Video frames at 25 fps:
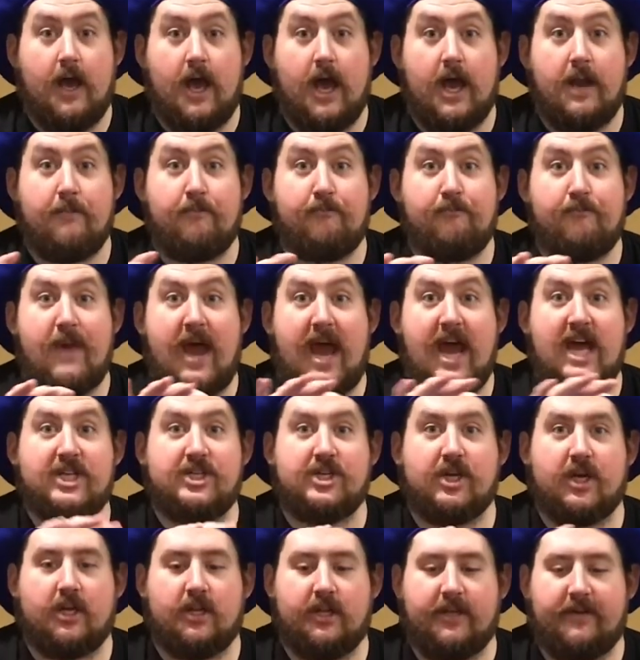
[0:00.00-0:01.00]
And
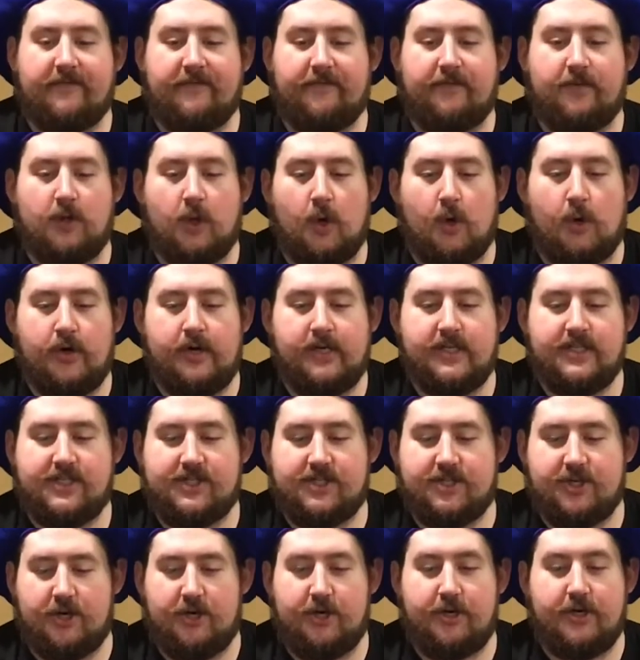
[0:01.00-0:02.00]
magically, Florence
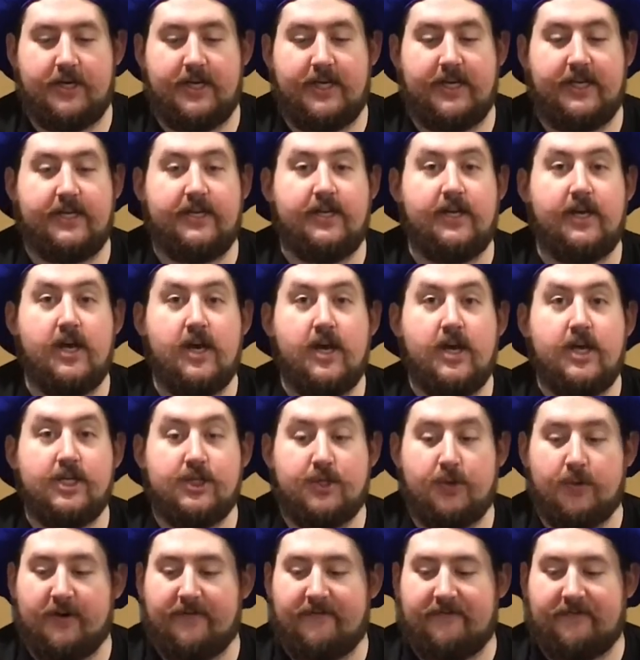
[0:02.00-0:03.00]
turned in
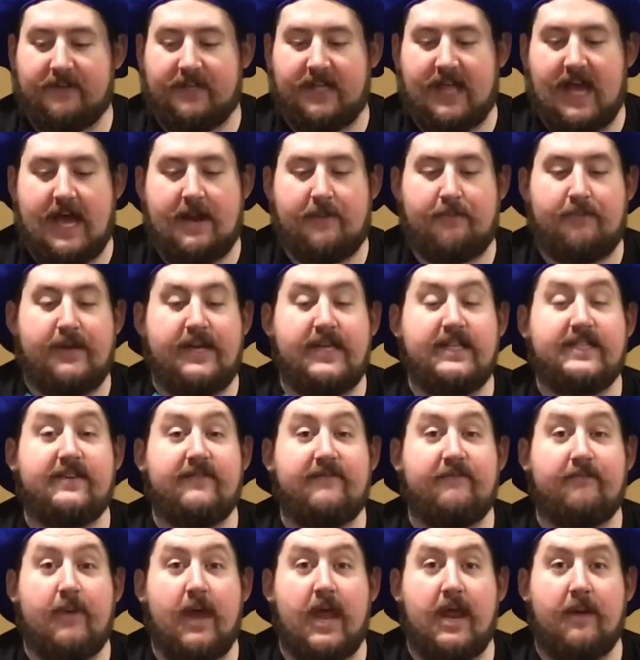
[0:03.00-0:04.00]
to a flat piece
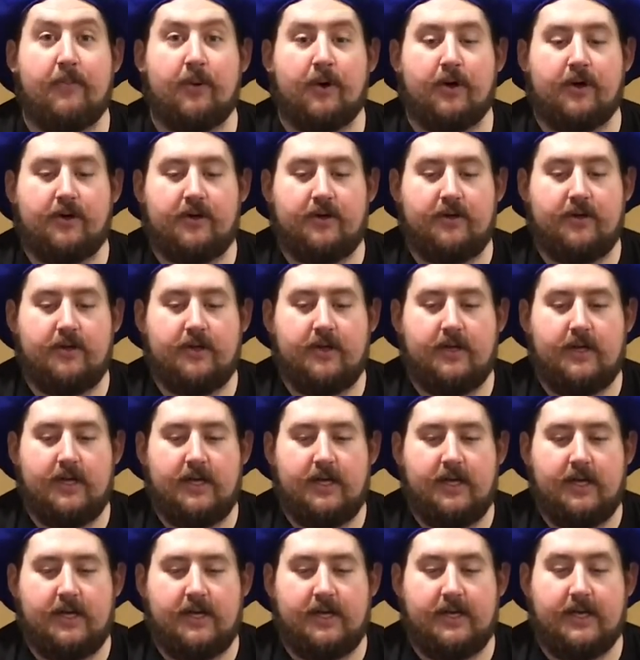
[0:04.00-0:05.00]
of paper.
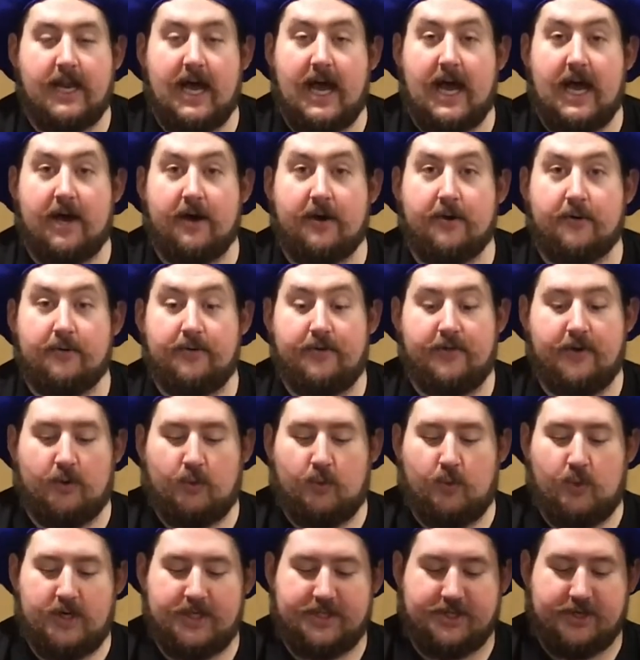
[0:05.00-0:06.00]
Now, the
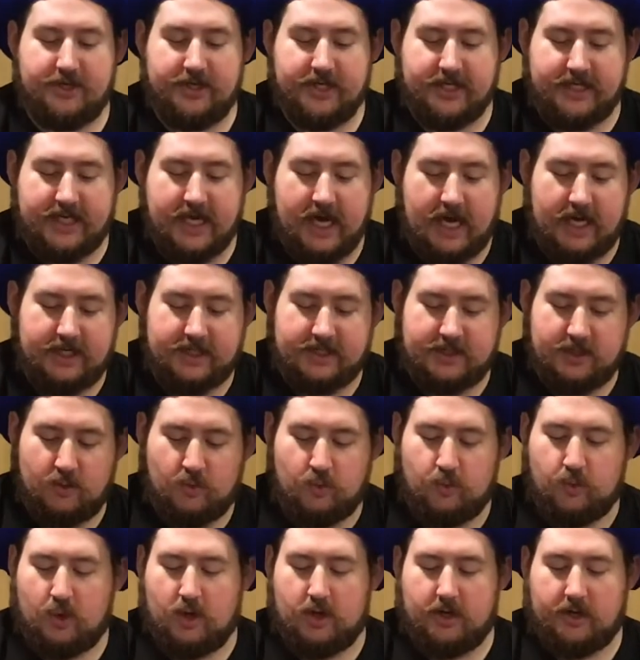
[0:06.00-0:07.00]
wizard got to
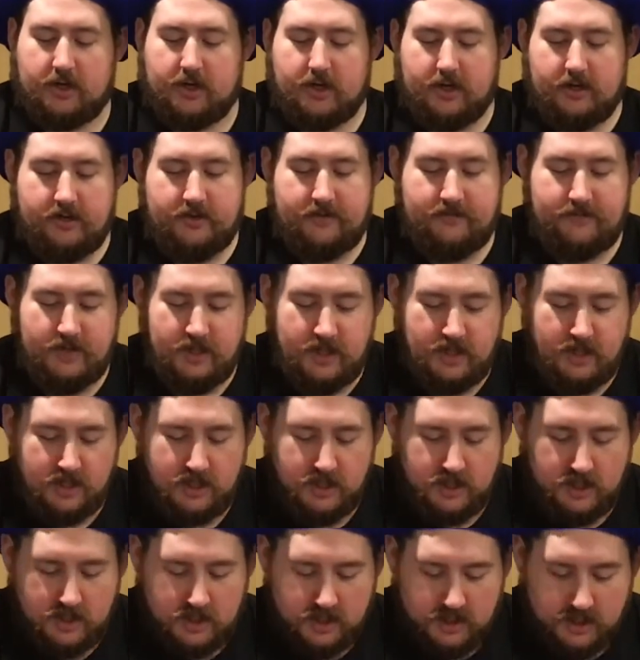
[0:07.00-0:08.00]
work.
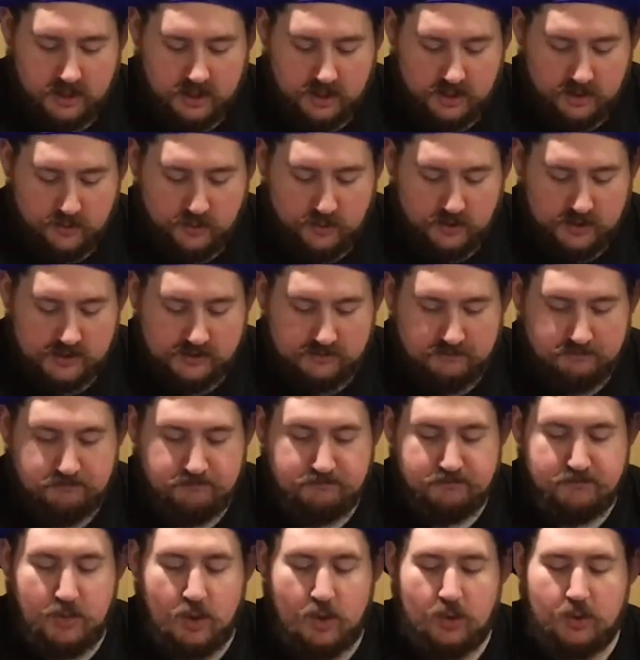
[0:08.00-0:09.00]
He was
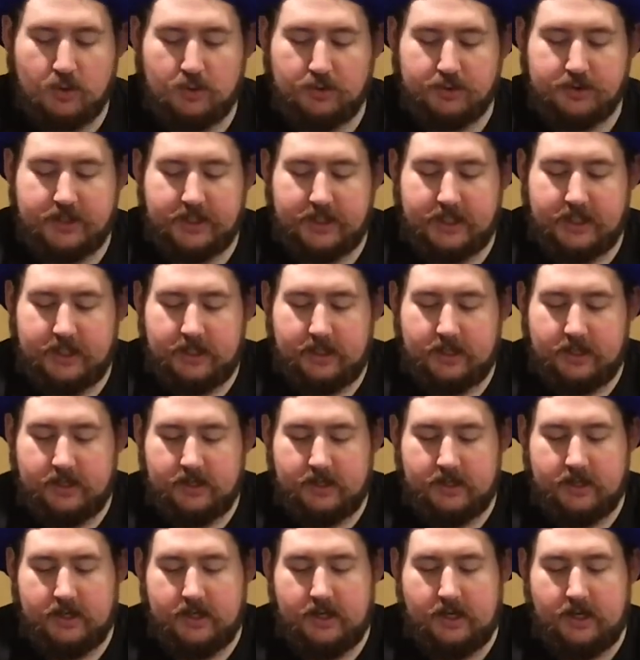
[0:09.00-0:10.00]
molding,
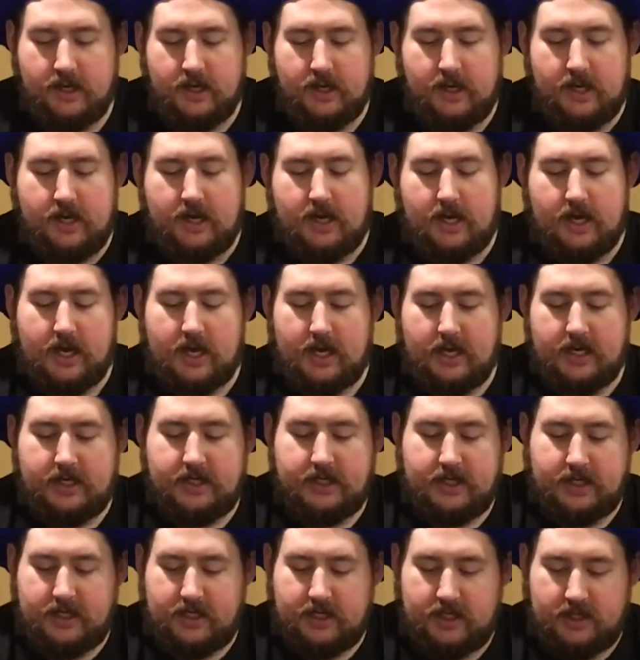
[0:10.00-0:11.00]
and
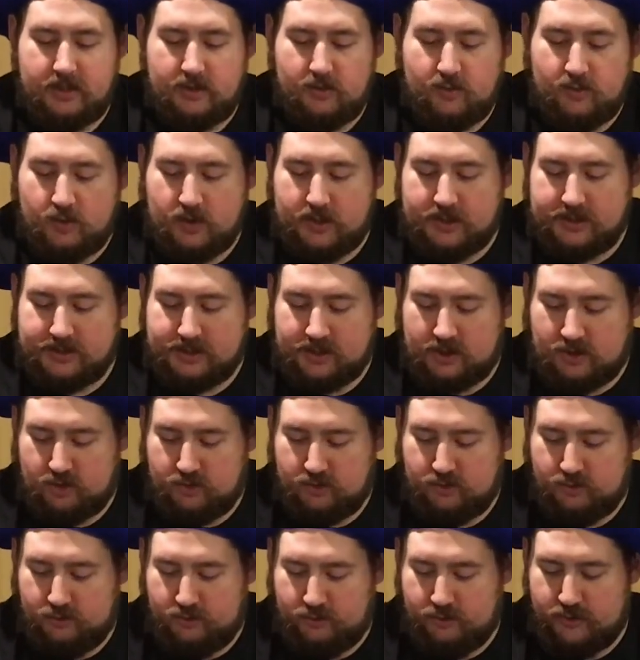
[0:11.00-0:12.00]
he was
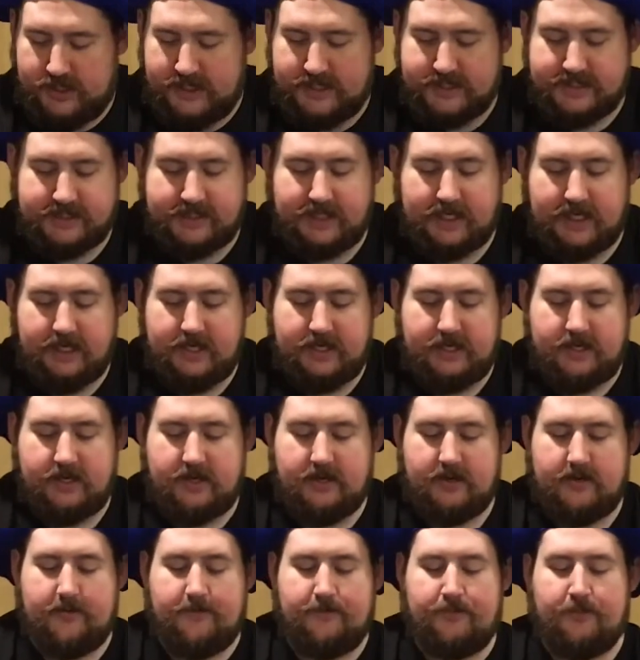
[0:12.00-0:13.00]
creasing,
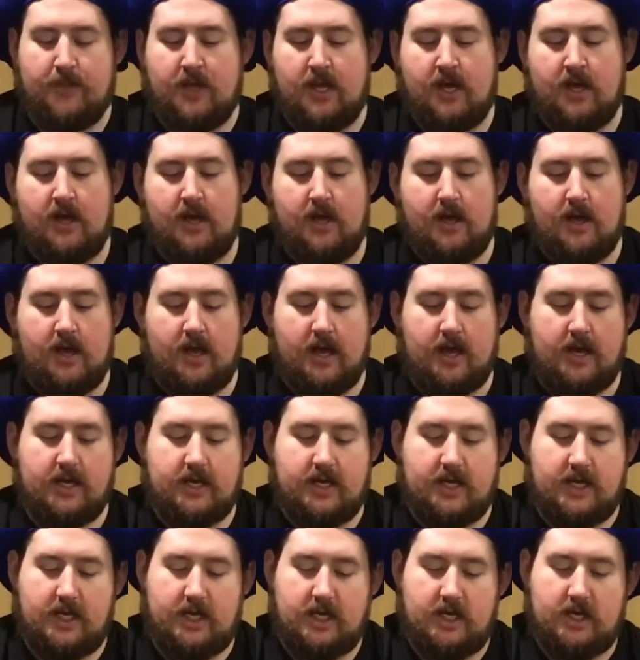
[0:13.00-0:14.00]
and
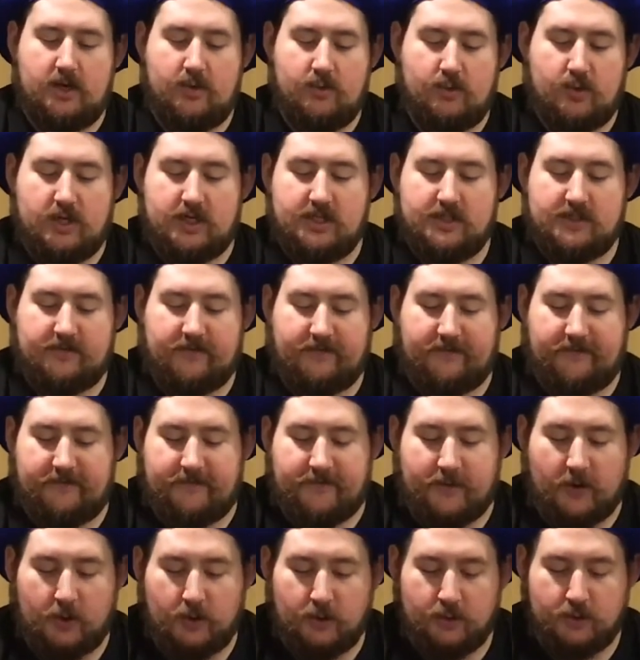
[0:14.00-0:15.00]
he was
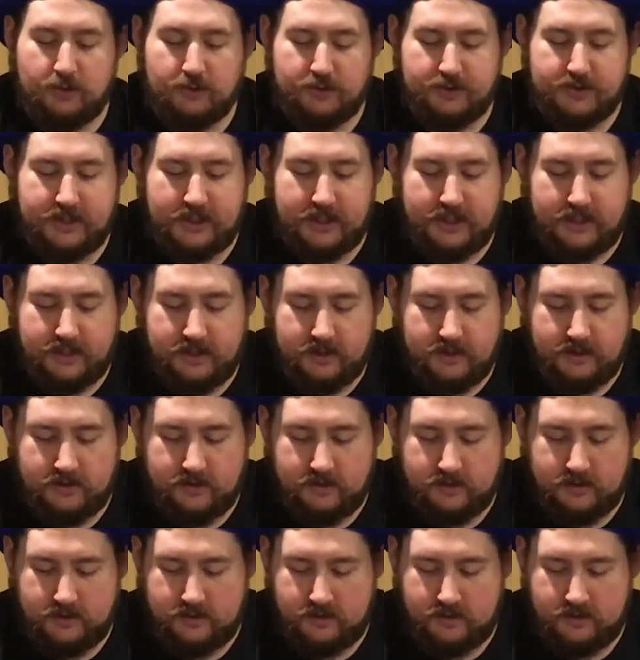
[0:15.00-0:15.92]
folding,